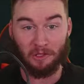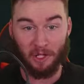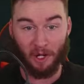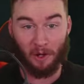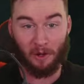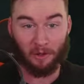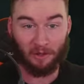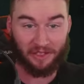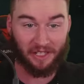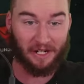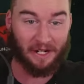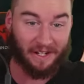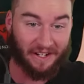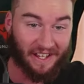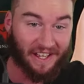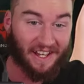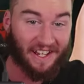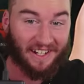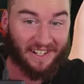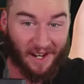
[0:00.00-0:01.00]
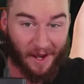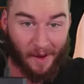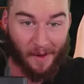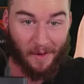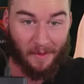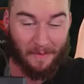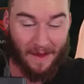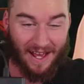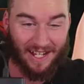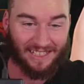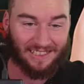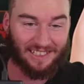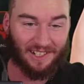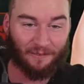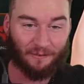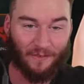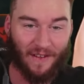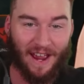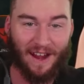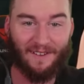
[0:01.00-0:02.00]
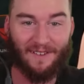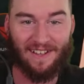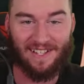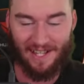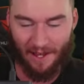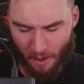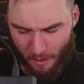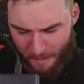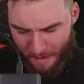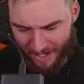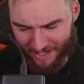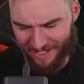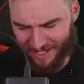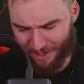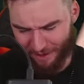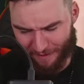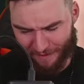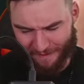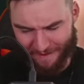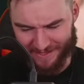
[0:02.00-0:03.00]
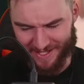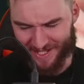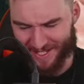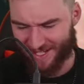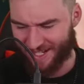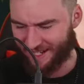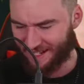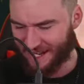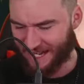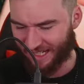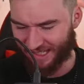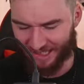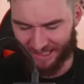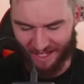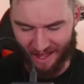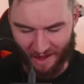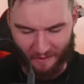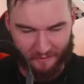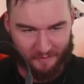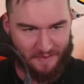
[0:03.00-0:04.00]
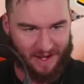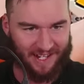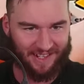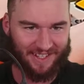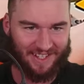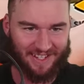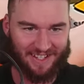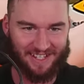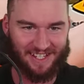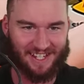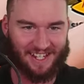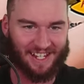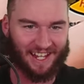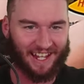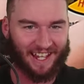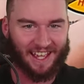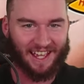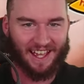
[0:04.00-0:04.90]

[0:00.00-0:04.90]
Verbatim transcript: Golden, gold best and fairest. Oh my God, Sydney loved me this year.